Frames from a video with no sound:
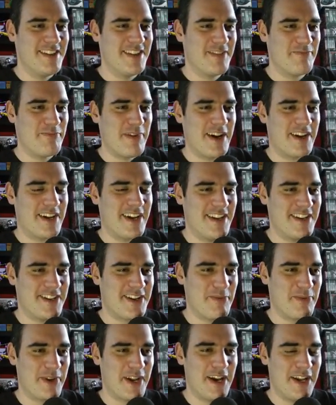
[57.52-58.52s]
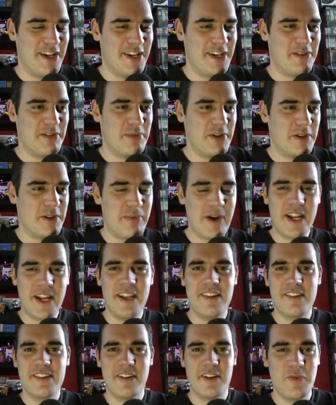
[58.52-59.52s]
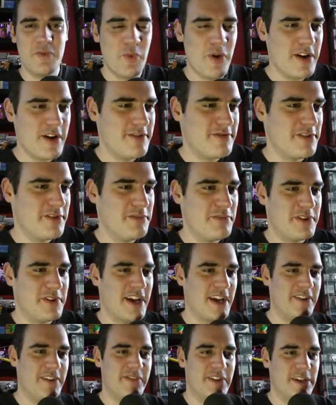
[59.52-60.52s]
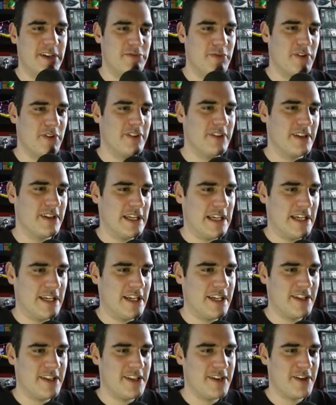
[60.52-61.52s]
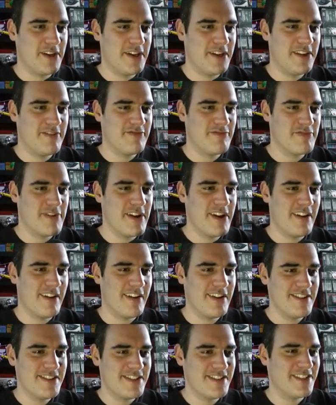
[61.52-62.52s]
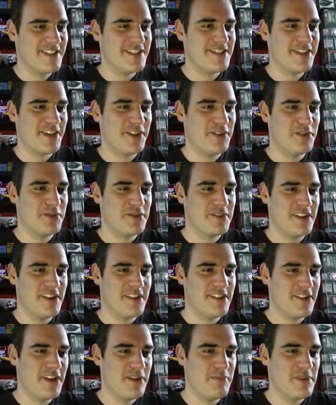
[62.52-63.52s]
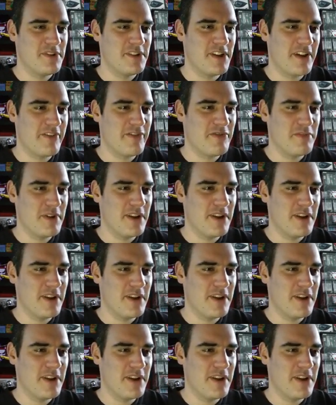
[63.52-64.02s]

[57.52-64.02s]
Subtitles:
Back end coming out a little bit. The back end slightly wider on the Bugatti Veyron than I realised, and so you'll see a slight mistake from me